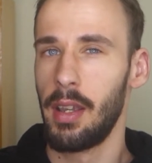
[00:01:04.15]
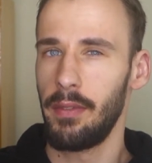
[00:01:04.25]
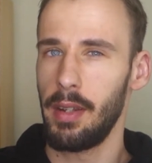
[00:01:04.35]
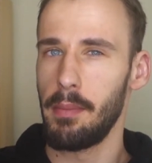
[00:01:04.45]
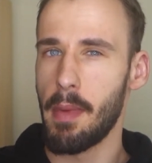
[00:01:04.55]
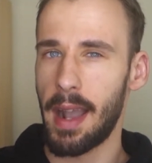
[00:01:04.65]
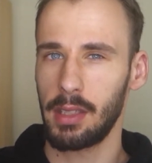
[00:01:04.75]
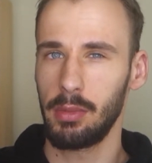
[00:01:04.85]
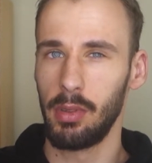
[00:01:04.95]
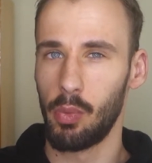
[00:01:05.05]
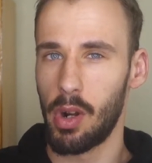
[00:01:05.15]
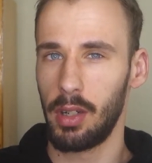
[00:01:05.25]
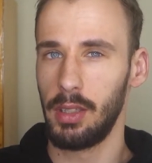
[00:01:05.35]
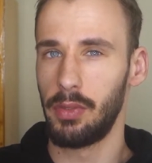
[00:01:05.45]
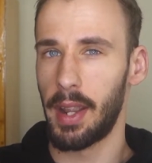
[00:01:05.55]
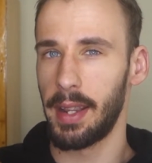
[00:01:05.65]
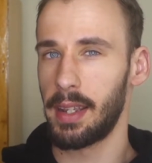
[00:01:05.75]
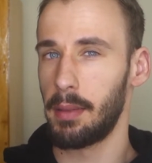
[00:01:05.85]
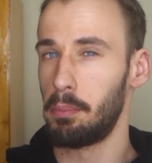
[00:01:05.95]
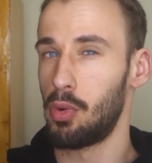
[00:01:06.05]
the maximum wattage that it
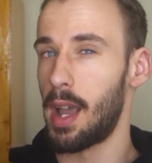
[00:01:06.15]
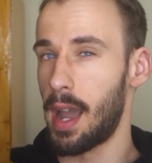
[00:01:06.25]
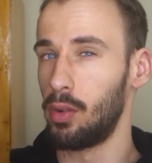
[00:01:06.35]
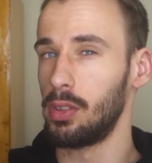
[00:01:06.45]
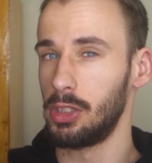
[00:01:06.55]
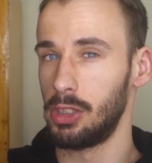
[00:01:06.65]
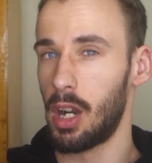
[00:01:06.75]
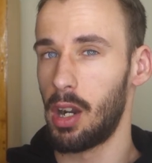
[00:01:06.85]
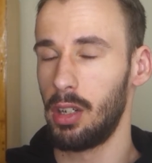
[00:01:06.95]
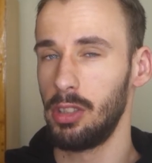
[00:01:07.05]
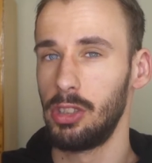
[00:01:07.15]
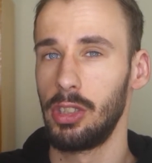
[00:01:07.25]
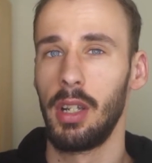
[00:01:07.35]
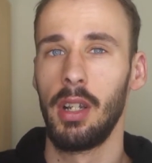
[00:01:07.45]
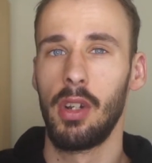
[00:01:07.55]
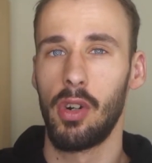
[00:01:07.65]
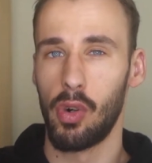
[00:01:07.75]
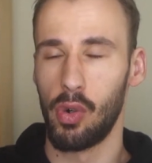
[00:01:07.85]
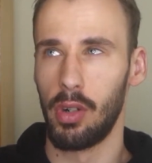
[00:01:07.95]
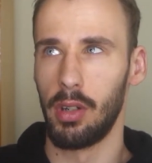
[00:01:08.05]
can put out to charge
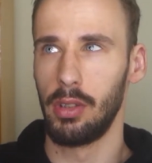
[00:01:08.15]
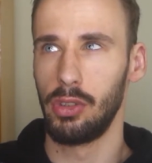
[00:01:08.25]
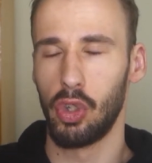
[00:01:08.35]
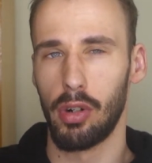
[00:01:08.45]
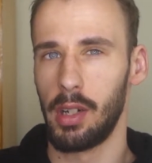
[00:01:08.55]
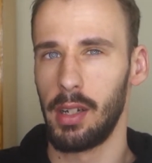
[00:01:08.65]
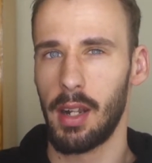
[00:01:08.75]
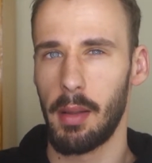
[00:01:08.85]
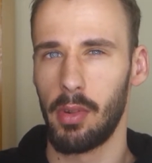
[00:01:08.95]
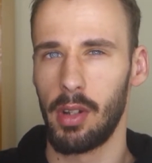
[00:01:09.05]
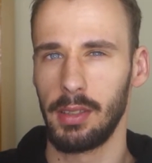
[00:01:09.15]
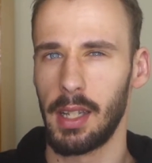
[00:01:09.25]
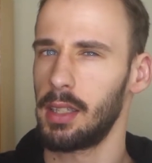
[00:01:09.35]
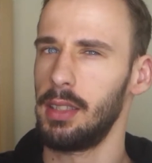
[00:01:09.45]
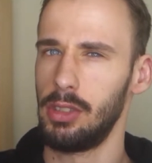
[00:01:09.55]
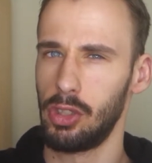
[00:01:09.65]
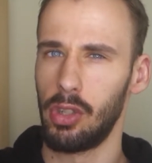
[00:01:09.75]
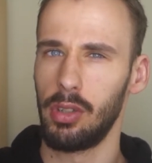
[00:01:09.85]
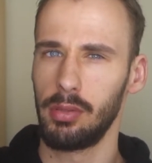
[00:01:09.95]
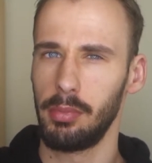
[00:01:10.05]
or draw in, I'm not exactly
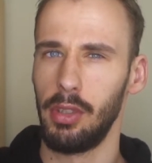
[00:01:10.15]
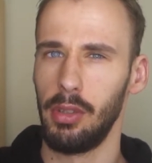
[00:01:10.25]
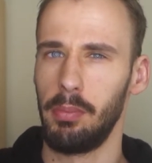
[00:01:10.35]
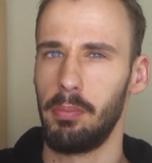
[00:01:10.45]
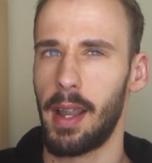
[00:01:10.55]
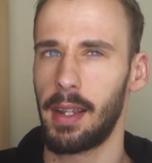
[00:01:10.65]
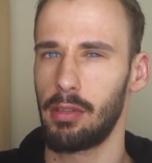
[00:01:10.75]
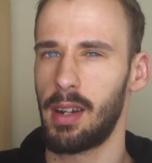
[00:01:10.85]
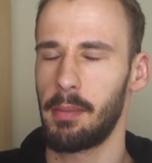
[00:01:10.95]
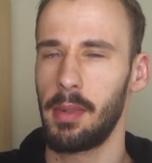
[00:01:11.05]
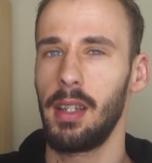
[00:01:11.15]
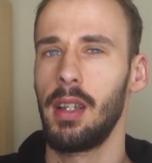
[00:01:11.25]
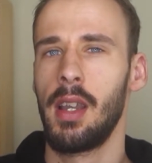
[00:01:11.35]
sure, you might correct me,